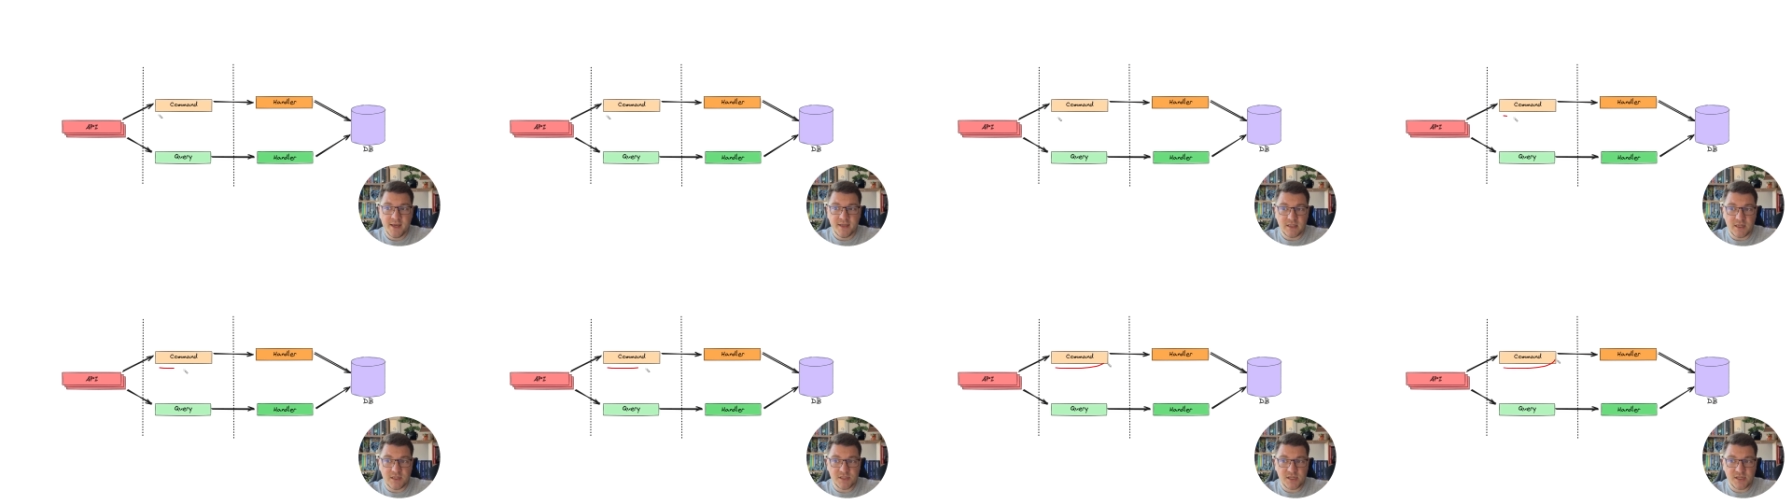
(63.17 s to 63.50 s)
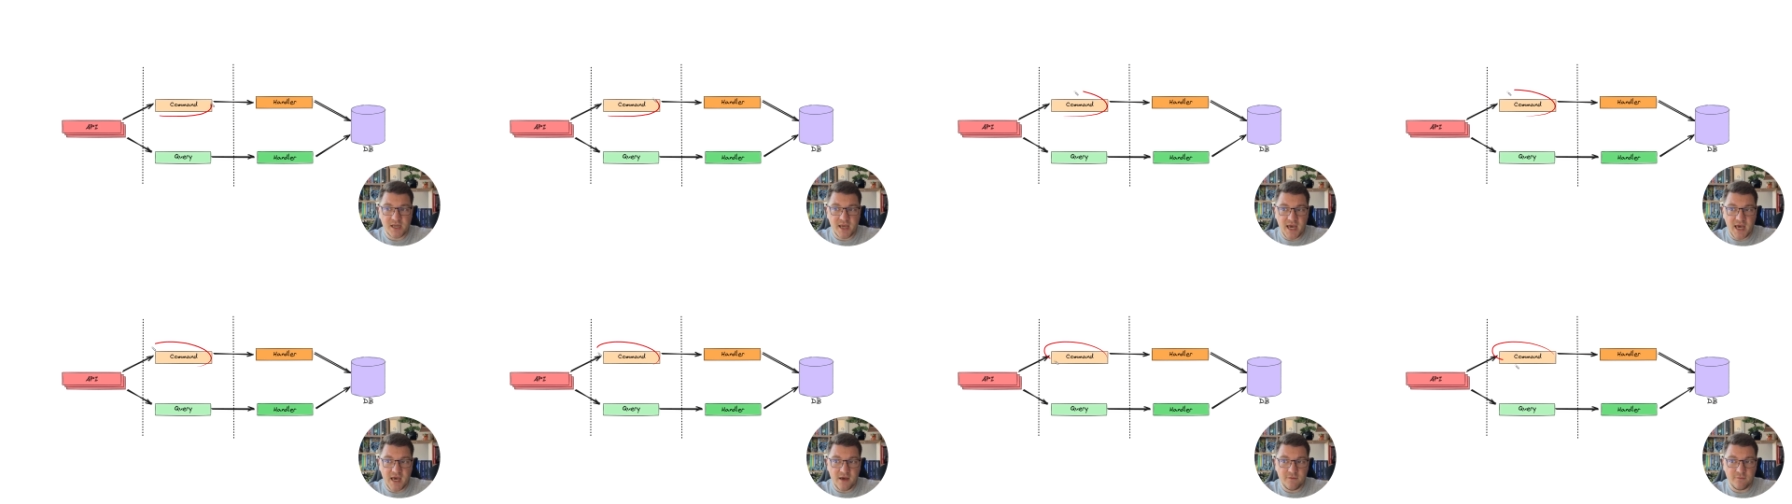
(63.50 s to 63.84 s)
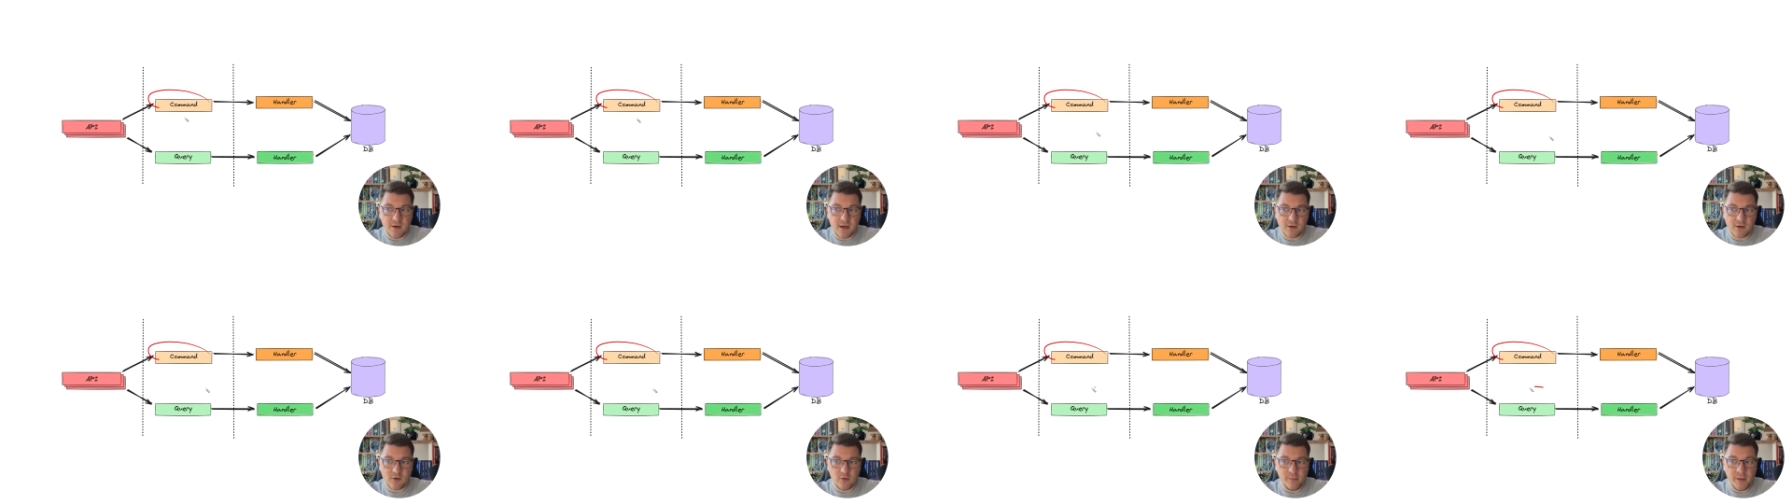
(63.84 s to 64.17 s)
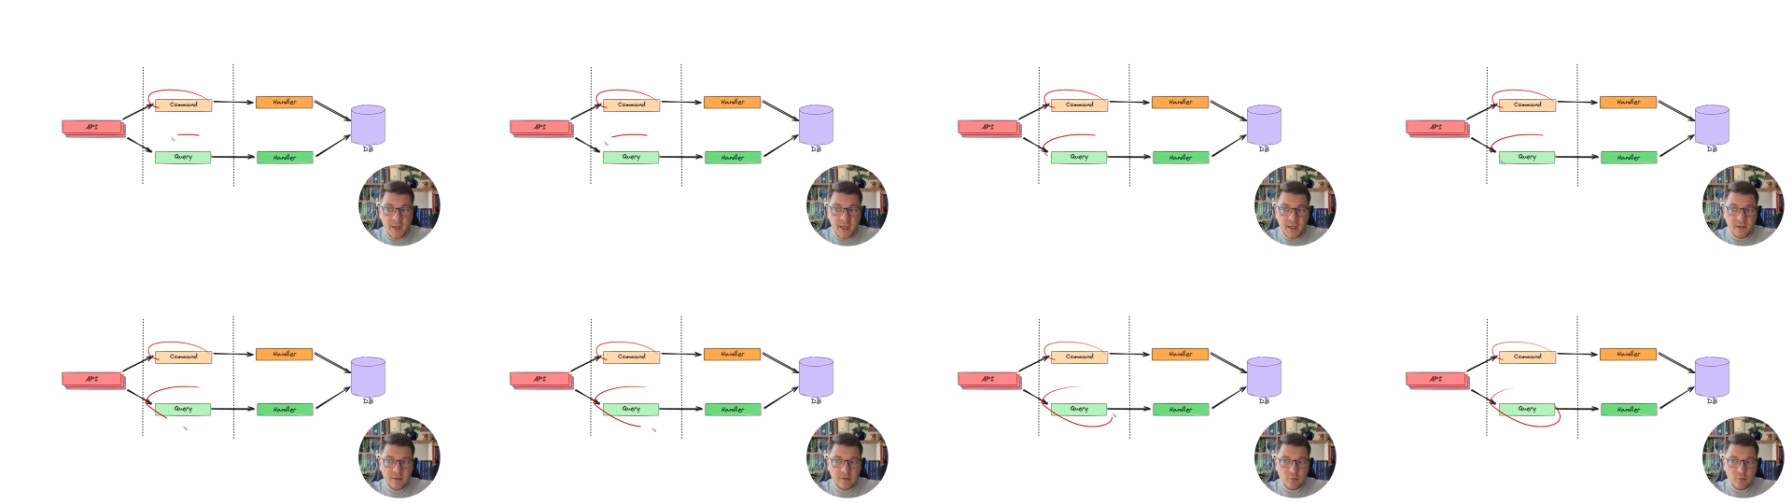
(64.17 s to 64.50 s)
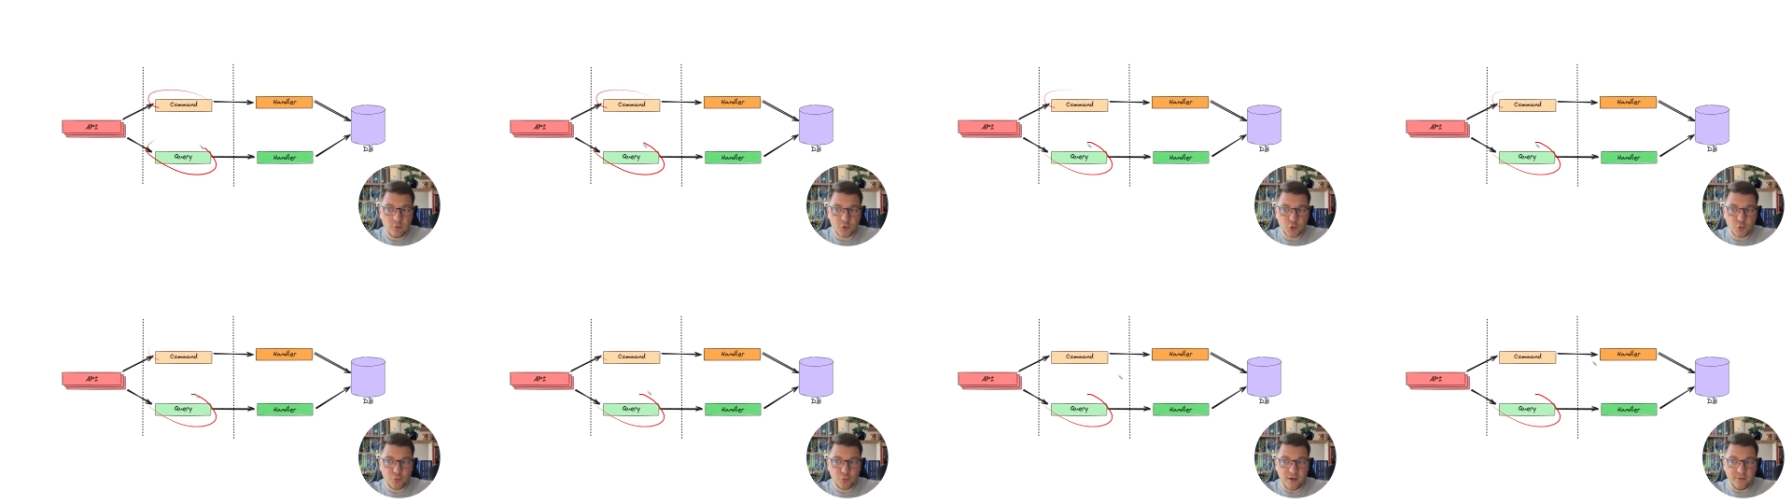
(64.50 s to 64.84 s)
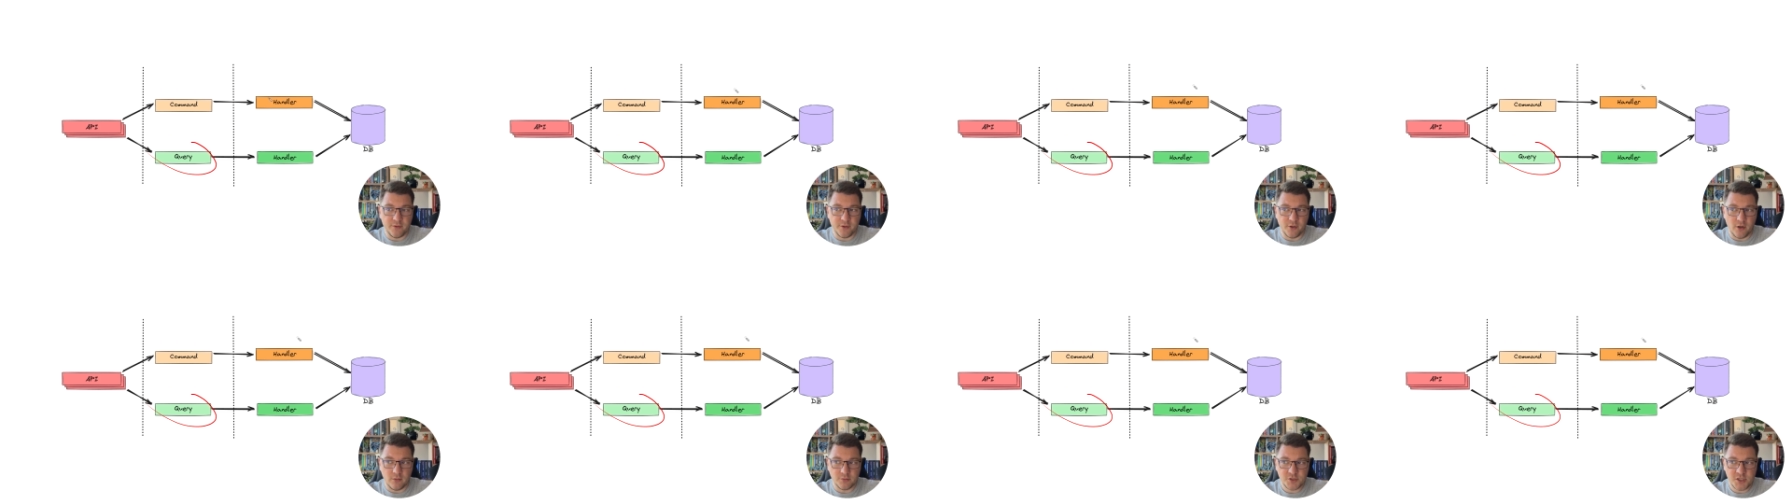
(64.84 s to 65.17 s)
is have a command or
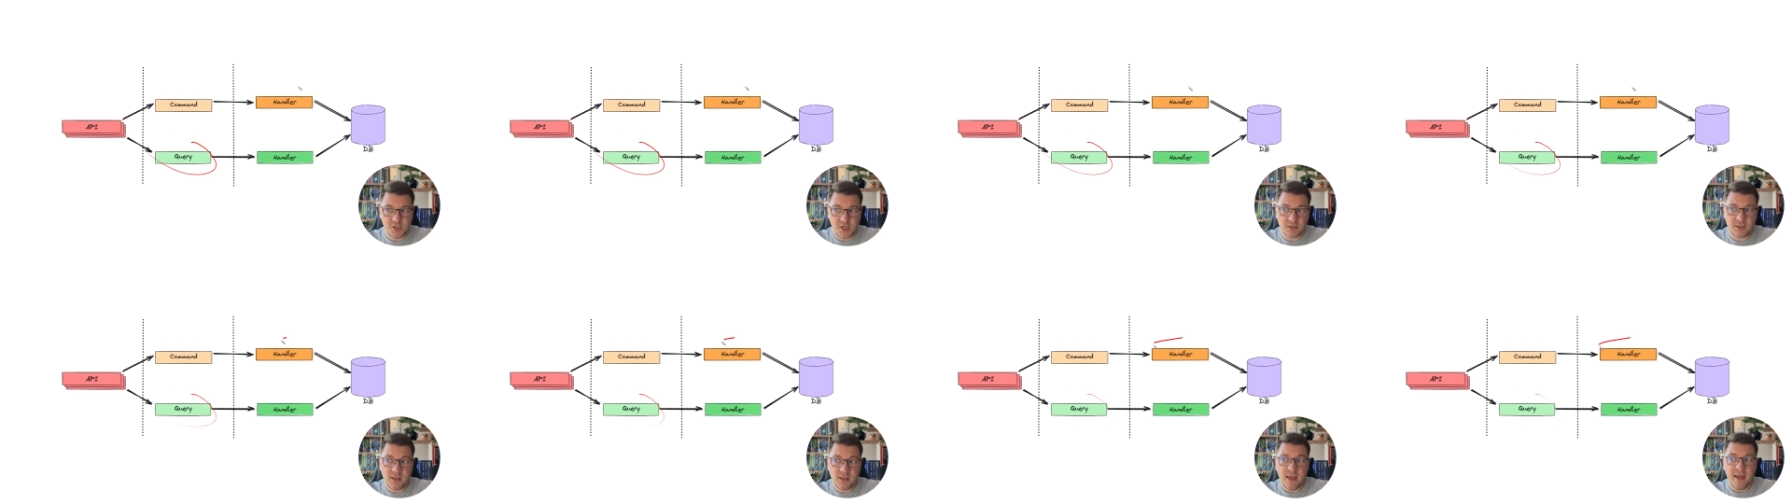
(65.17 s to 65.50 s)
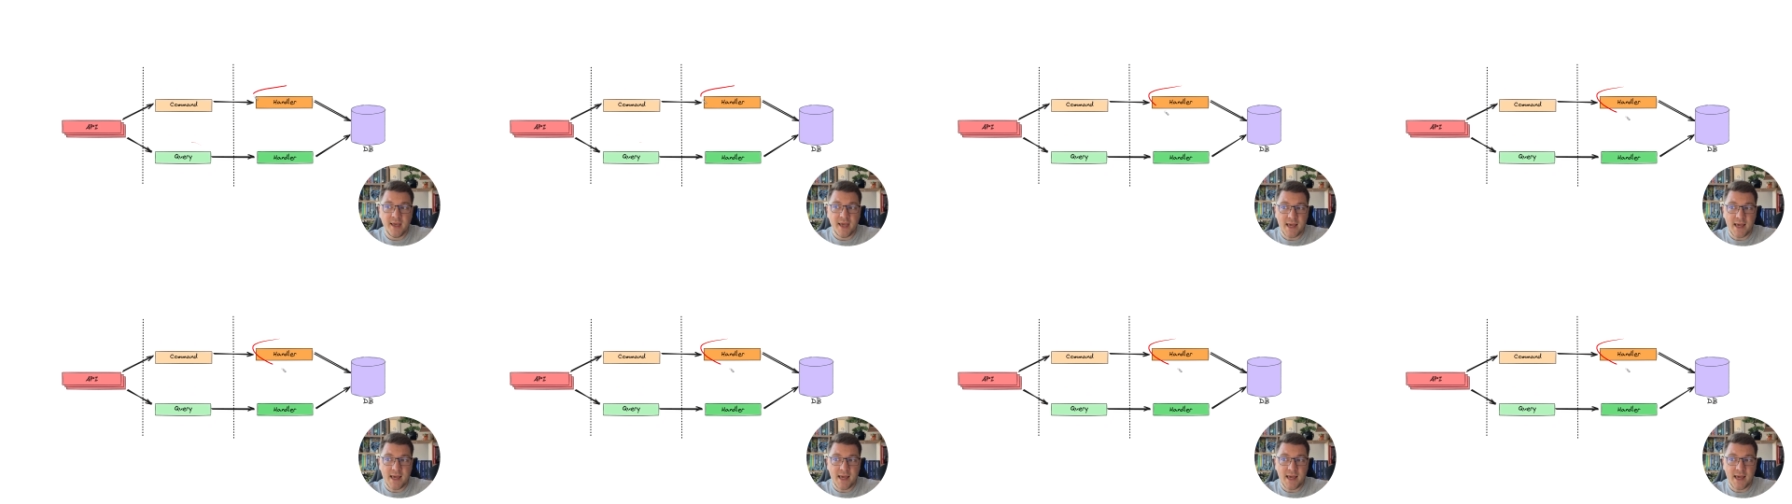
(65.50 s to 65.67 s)
query object,